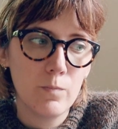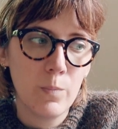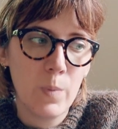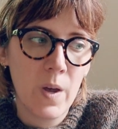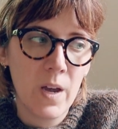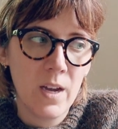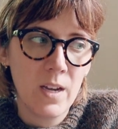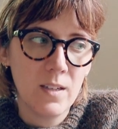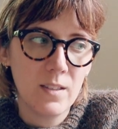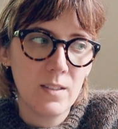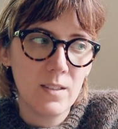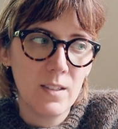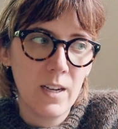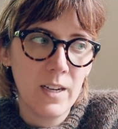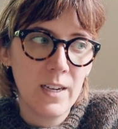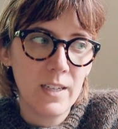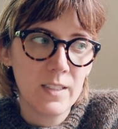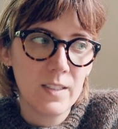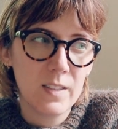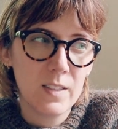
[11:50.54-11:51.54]
but
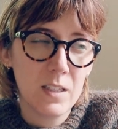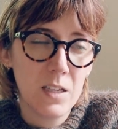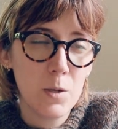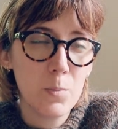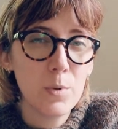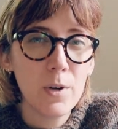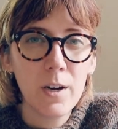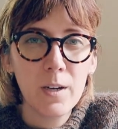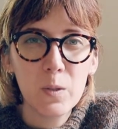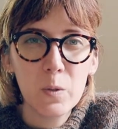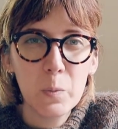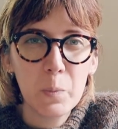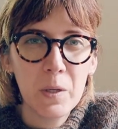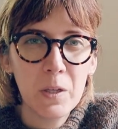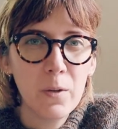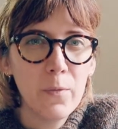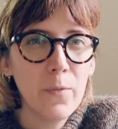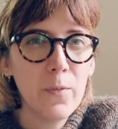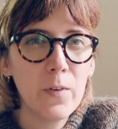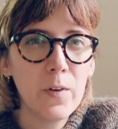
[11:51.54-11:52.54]
I guess keep your eyes
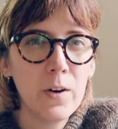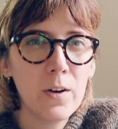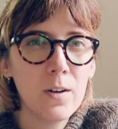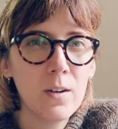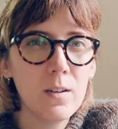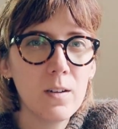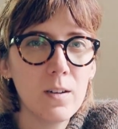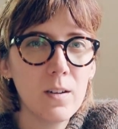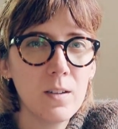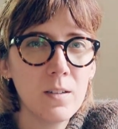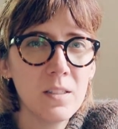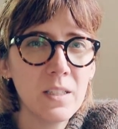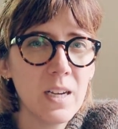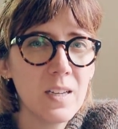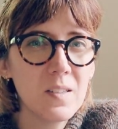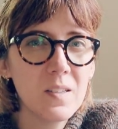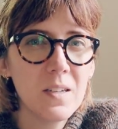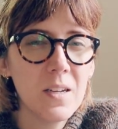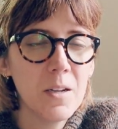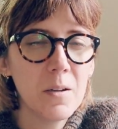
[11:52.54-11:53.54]
peeled for a
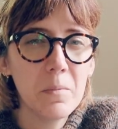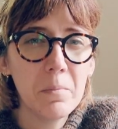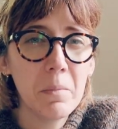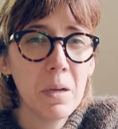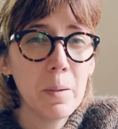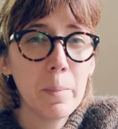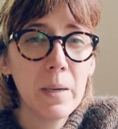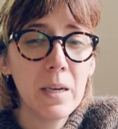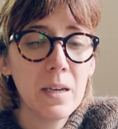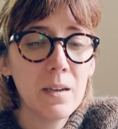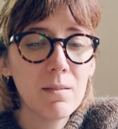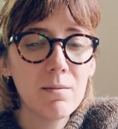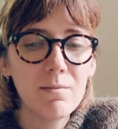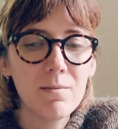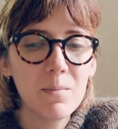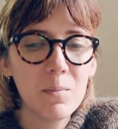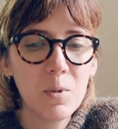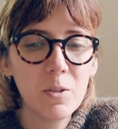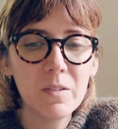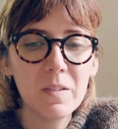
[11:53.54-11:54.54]
test knit, maybe.
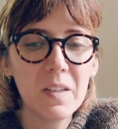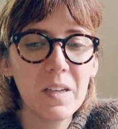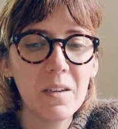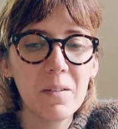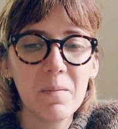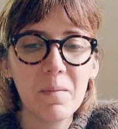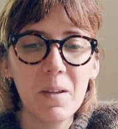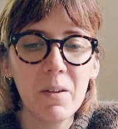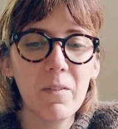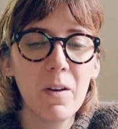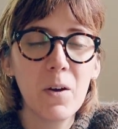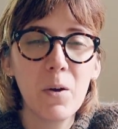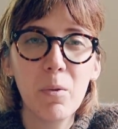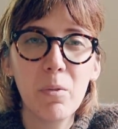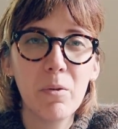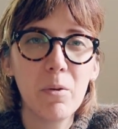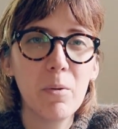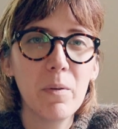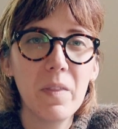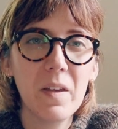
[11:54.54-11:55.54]
We'll see if I go
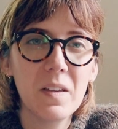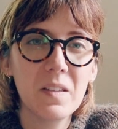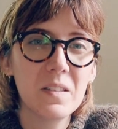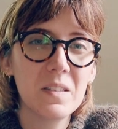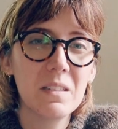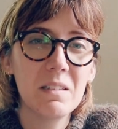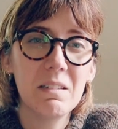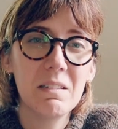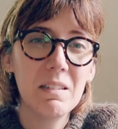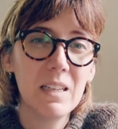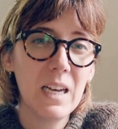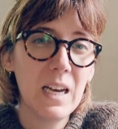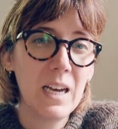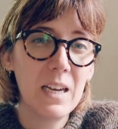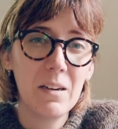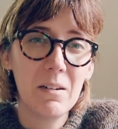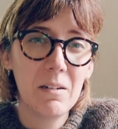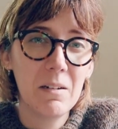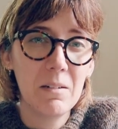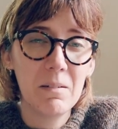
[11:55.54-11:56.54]
through with this.
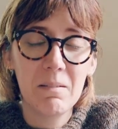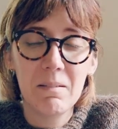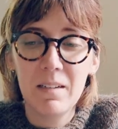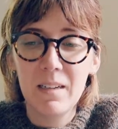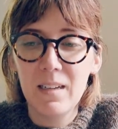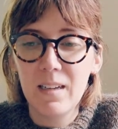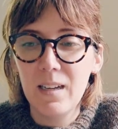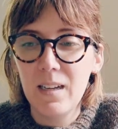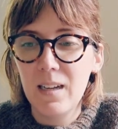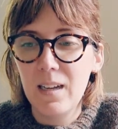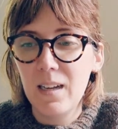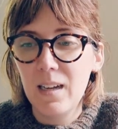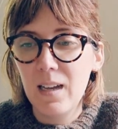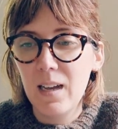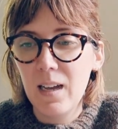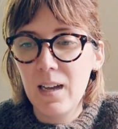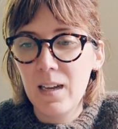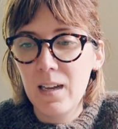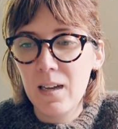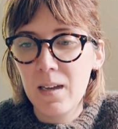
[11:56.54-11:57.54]
I don't know.
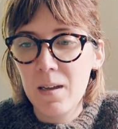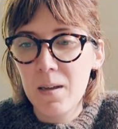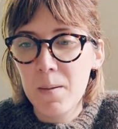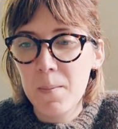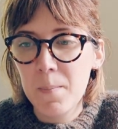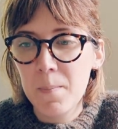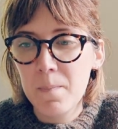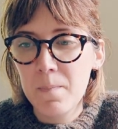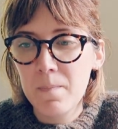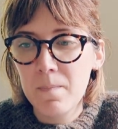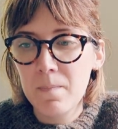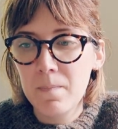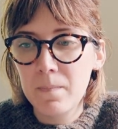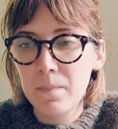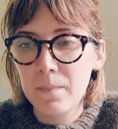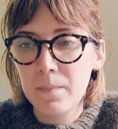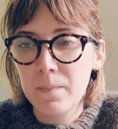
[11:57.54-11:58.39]
Um,